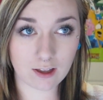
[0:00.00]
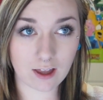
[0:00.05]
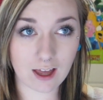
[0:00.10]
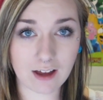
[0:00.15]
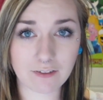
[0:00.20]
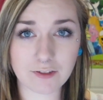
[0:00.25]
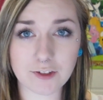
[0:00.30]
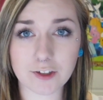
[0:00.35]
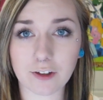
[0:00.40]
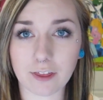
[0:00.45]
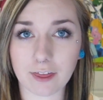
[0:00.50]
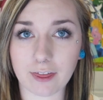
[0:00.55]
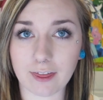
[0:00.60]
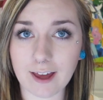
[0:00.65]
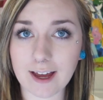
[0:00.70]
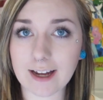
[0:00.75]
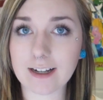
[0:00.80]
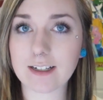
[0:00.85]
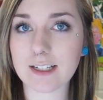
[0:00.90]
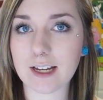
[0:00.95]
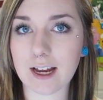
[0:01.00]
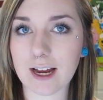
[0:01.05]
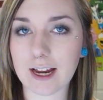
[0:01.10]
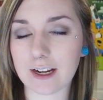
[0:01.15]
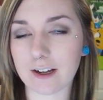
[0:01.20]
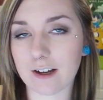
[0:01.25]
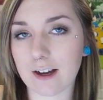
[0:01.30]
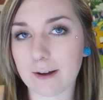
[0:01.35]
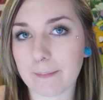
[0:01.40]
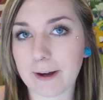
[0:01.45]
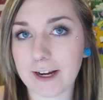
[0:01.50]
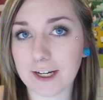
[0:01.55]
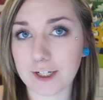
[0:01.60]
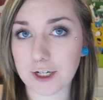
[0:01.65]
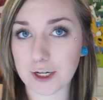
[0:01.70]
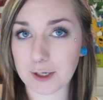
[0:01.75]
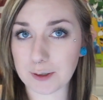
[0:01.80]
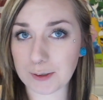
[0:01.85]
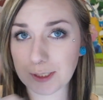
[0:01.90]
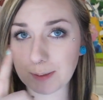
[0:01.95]
After that, I got my
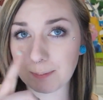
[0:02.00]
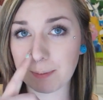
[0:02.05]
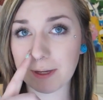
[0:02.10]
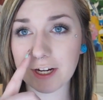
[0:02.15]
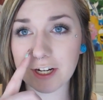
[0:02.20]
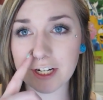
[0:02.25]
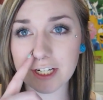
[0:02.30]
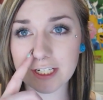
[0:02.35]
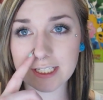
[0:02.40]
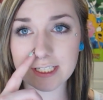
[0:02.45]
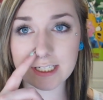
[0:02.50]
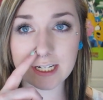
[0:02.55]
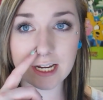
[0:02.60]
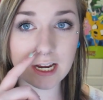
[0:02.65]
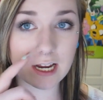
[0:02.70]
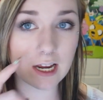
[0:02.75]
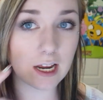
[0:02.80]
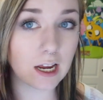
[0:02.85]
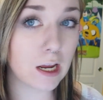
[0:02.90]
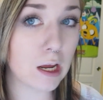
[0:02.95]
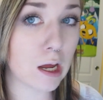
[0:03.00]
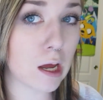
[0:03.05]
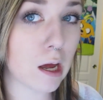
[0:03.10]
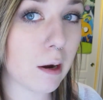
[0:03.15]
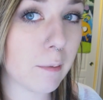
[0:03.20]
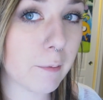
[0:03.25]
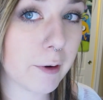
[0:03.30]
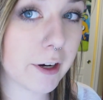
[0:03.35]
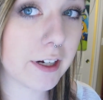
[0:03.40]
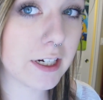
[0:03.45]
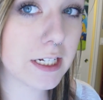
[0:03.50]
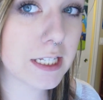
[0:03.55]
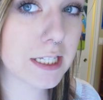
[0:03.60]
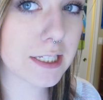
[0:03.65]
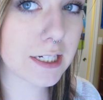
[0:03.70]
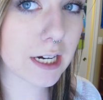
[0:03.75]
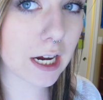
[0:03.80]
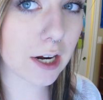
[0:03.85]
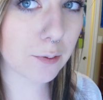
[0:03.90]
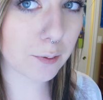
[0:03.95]
nose pierced. I'm wearing a
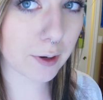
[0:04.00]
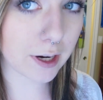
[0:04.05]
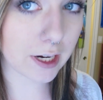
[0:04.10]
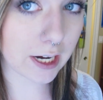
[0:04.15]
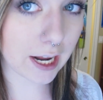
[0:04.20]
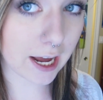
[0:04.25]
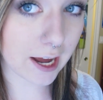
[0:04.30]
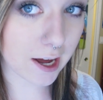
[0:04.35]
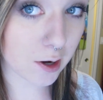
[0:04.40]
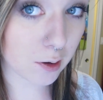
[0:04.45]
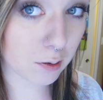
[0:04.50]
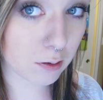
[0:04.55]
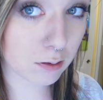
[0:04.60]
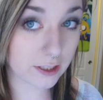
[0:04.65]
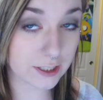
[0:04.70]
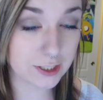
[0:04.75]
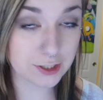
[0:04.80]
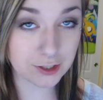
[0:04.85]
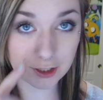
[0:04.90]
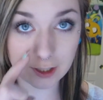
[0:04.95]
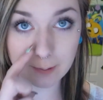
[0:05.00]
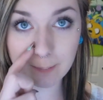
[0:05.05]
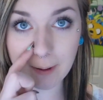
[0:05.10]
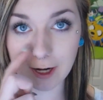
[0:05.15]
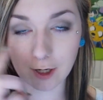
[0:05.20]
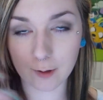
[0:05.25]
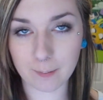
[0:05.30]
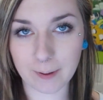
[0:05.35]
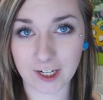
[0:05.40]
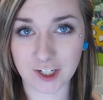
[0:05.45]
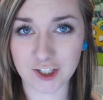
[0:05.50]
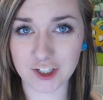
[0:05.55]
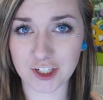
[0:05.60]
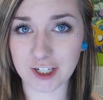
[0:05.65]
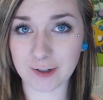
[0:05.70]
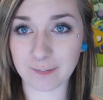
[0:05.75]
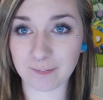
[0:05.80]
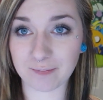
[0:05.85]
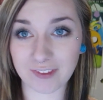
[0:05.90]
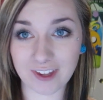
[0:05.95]
stud right now. I'll insert a better
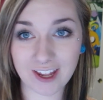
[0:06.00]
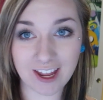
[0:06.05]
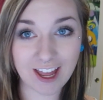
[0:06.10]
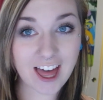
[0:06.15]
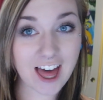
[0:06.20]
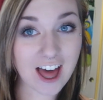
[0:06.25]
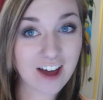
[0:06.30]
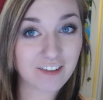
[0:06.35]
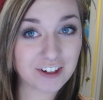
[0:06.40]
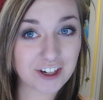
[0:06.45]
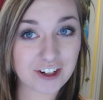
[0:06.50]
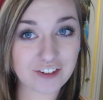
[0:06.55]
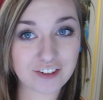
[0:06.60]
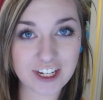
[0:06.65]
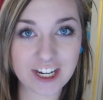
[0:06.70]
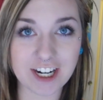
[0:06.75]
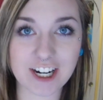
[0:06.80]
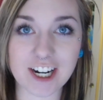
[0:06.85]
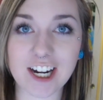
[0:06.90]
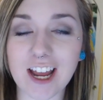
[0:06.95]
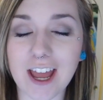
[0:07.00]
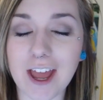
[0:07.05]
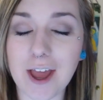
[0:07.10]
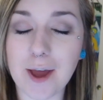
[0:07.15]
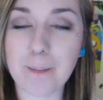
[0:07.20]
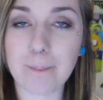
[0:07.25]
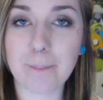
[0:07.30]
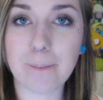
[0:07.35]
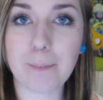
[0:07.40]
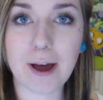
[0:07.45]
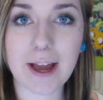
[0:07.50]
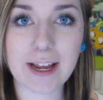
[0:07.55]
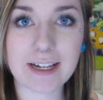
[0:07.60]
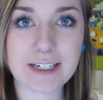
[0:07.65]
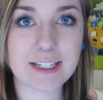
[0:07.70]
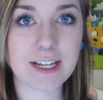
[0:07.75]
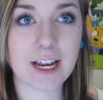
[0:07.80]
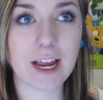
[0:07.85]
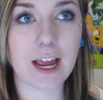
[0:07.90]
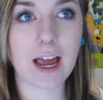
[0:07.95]
picture of it over here.
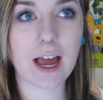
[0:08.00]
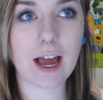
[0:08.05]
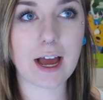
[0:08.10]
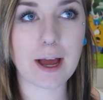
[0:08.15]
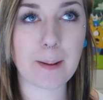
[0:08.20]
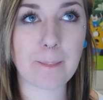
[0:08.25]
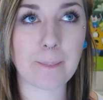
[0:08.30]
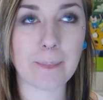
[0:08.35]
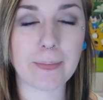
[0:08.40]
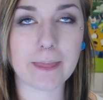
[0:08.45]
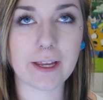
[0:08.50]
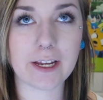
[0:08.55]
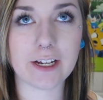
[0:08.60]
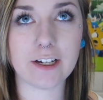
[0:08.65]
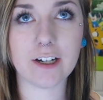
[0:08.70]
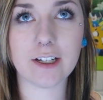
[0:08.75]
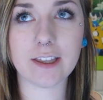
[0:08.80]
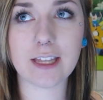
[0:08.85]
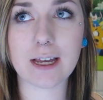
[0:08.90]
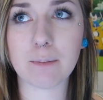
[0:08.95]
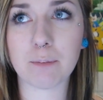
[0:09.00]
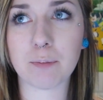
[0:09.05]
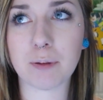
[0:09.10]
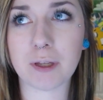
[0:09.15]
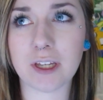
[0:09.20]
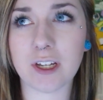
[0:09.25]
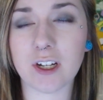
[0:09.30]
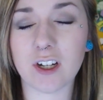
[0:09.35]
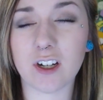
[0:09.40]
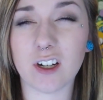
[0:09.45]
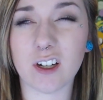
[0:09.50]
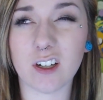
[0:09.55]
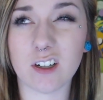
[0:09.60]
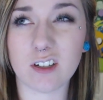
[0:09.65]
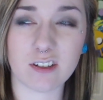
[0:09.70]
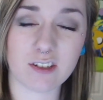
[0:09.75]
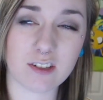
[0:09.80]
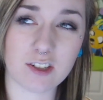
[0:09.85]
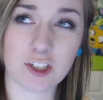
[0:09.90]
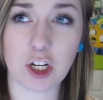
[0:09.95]
But I got that
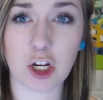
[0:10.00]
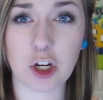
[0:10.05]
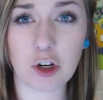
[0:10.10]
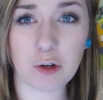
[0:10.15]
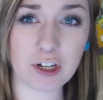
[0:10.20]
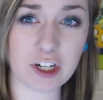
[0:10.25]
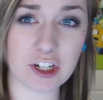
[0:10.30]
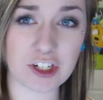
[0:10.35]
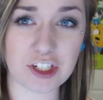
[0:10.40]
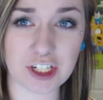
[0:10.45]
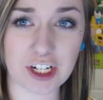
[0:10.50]
pierced 2 years